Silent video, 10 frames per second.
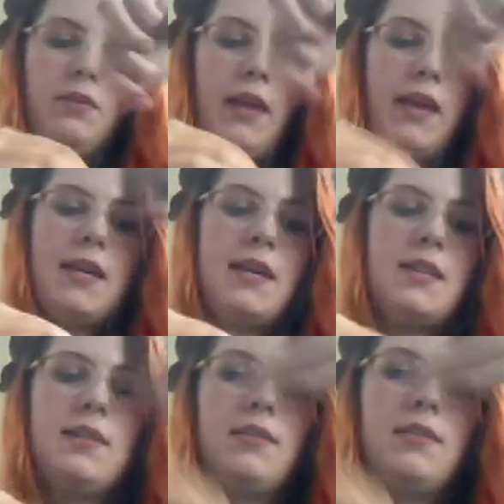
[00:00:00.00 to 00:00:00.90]
it.
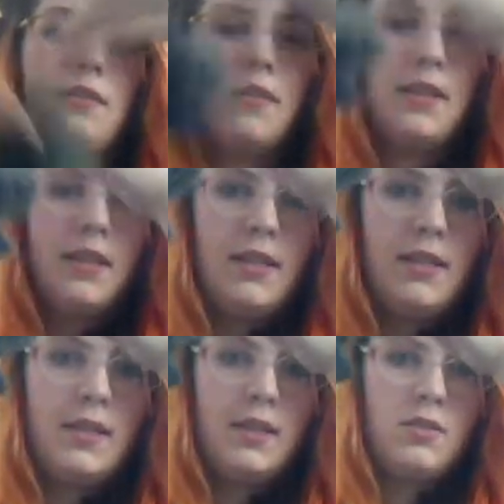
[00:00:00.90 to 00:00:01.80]
Like
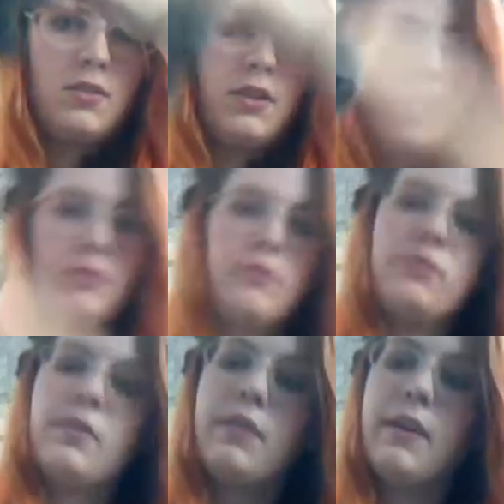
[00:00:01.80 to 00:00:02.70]
so. There we
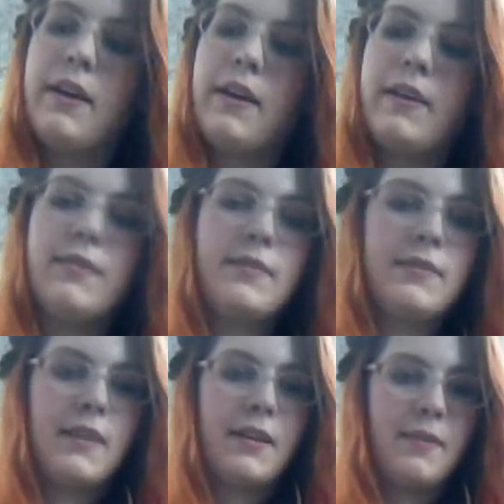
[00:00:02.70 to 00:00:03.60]
go. Got all my
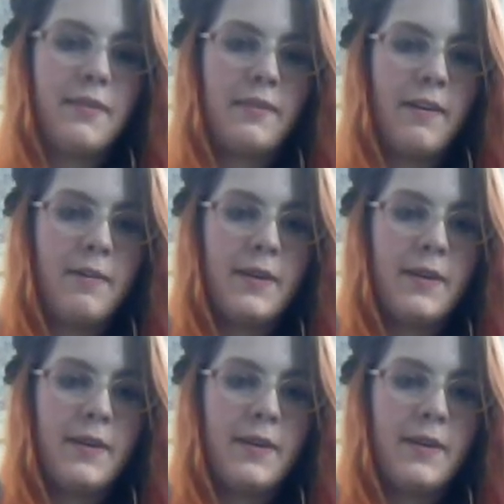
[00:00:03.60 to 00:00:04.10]
flower bits.